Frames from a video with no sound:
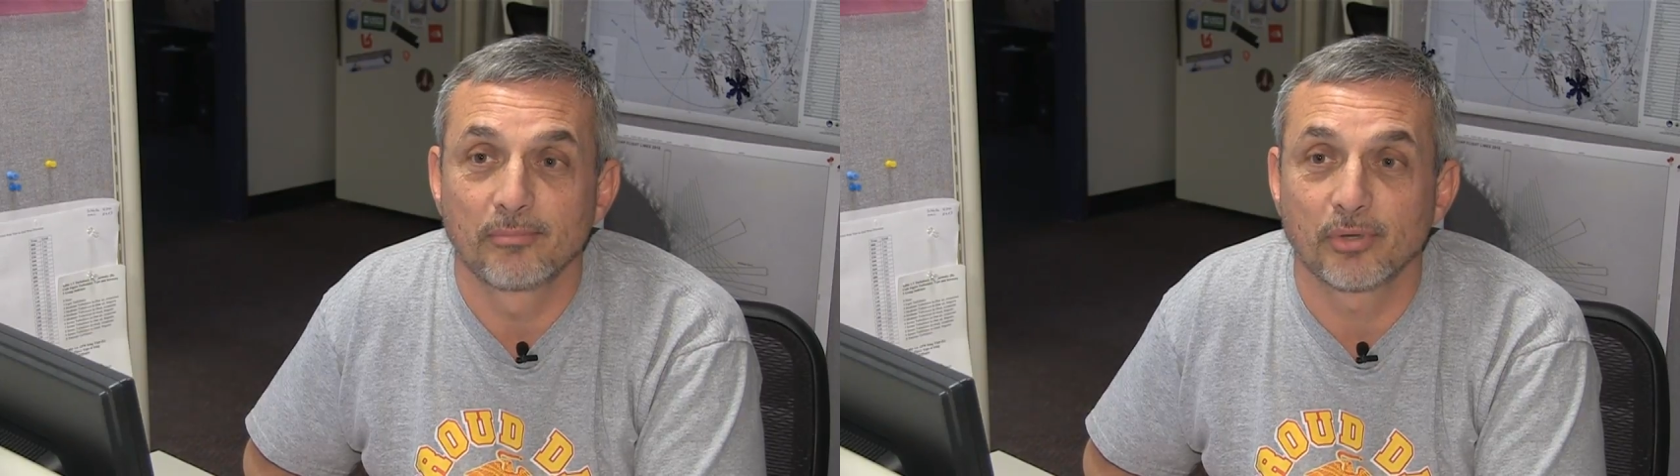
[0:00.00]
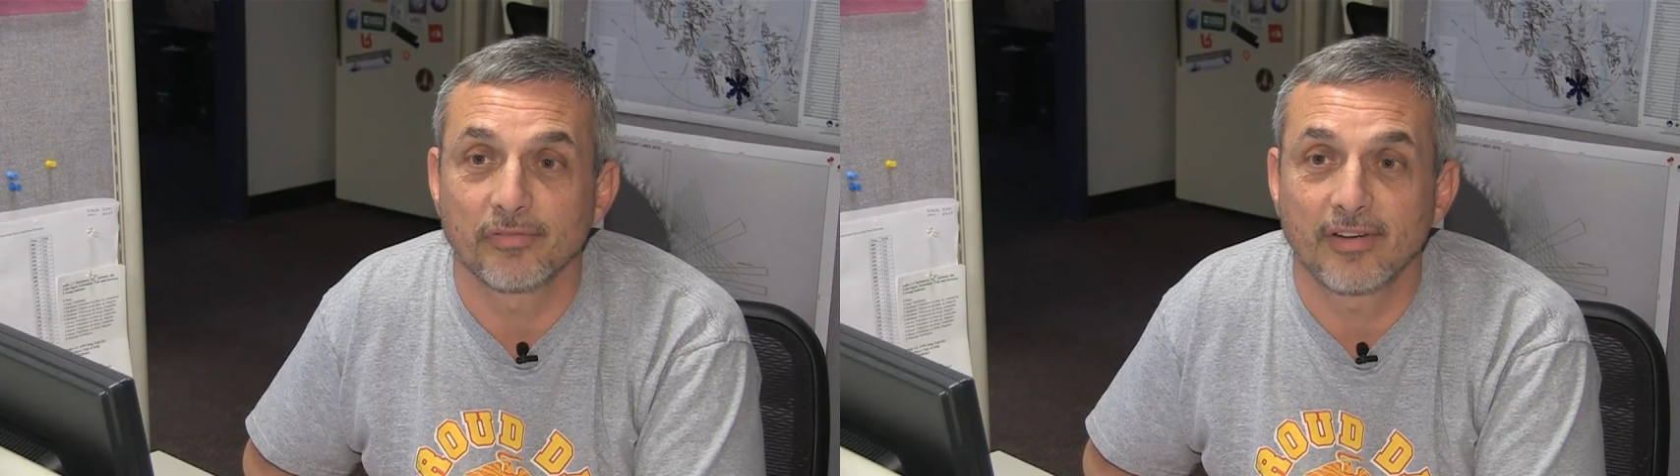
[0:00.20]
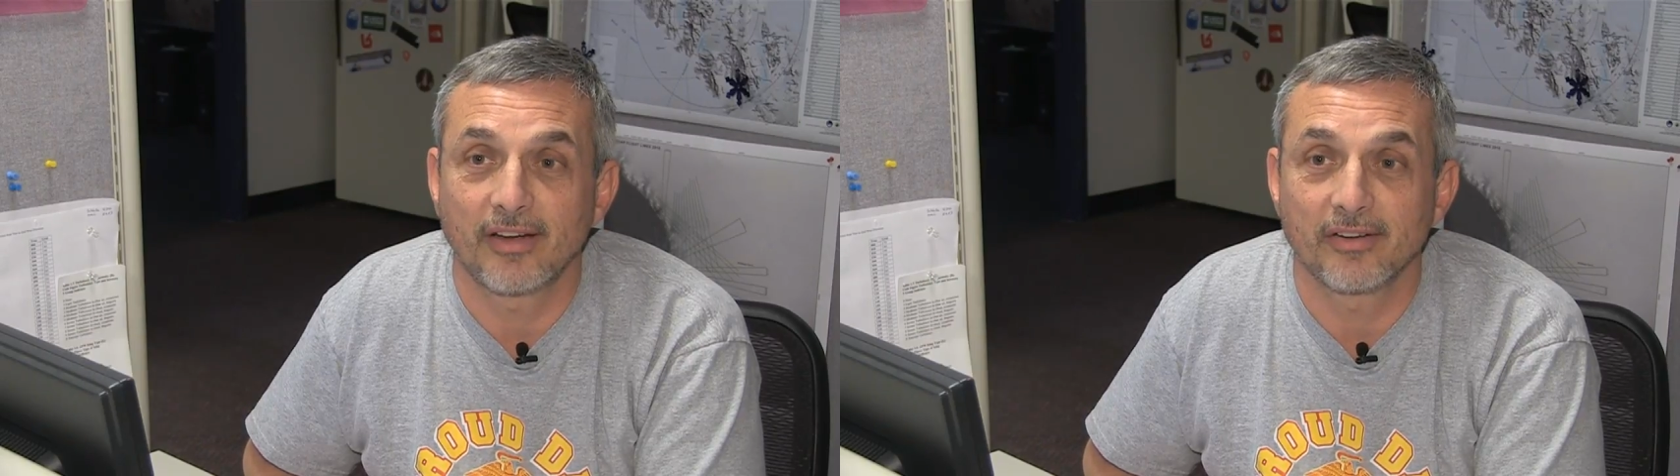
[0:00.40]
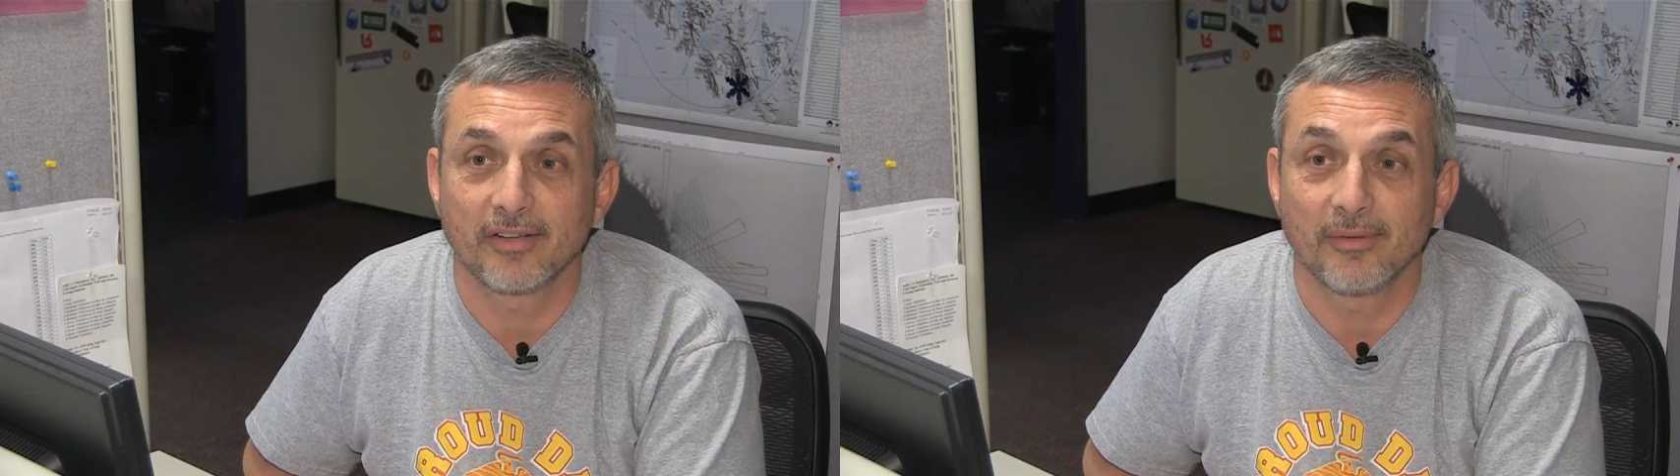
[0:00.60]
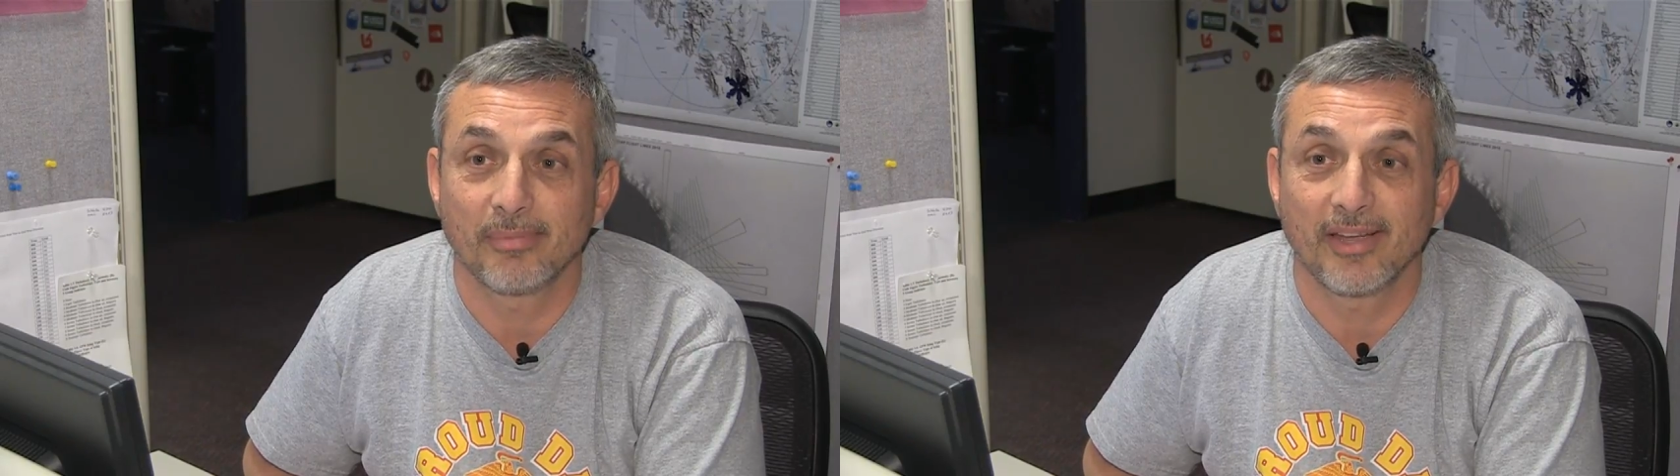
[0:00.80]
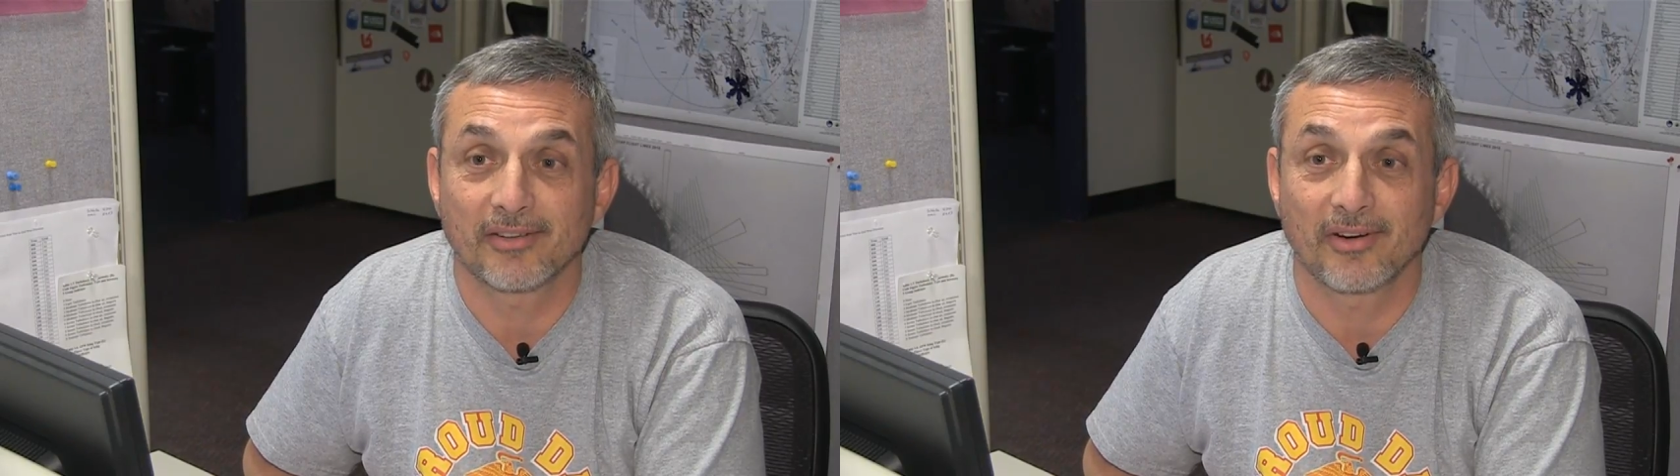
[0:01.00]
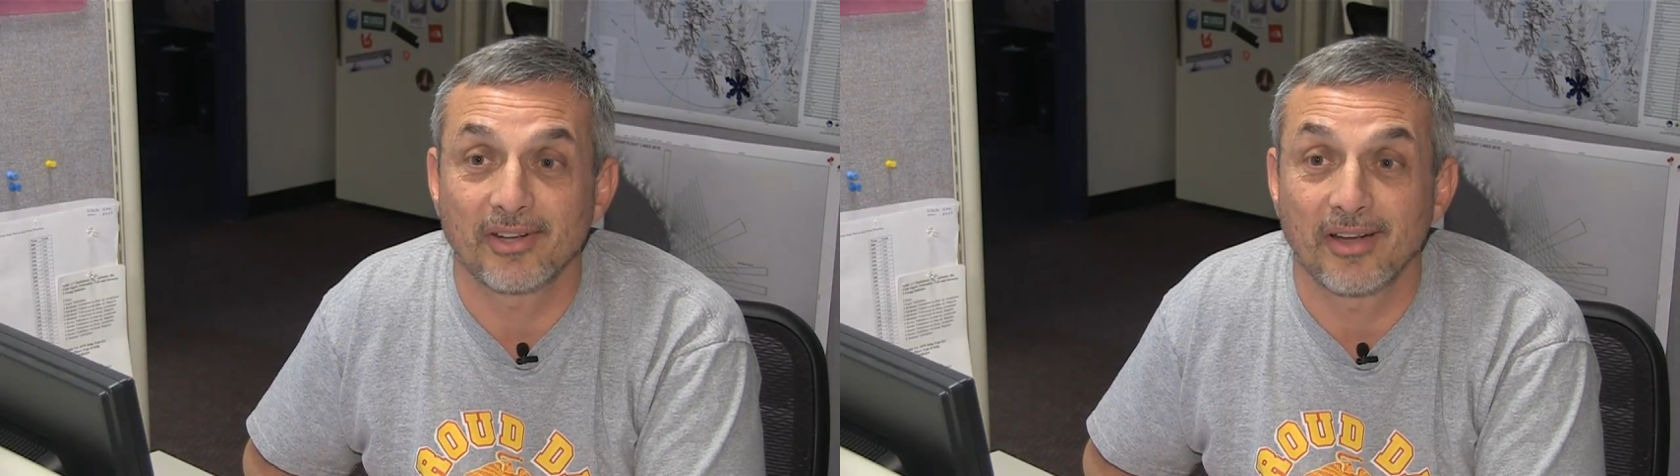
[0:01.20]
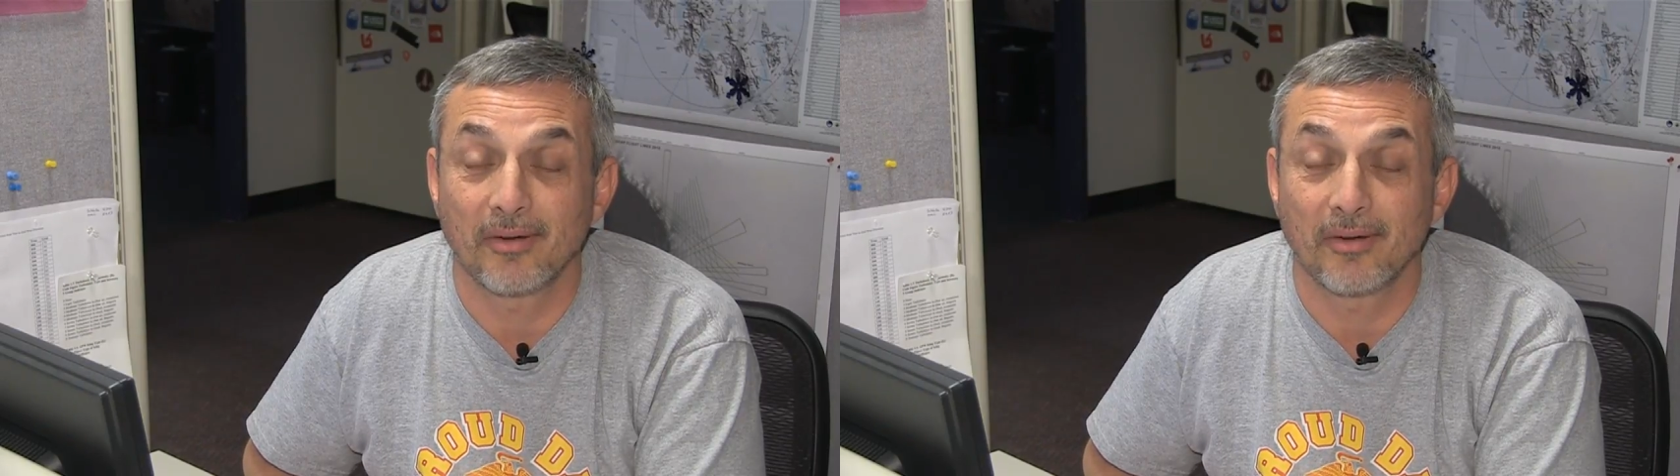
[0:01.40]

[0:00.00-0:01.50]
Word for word: profound impact on the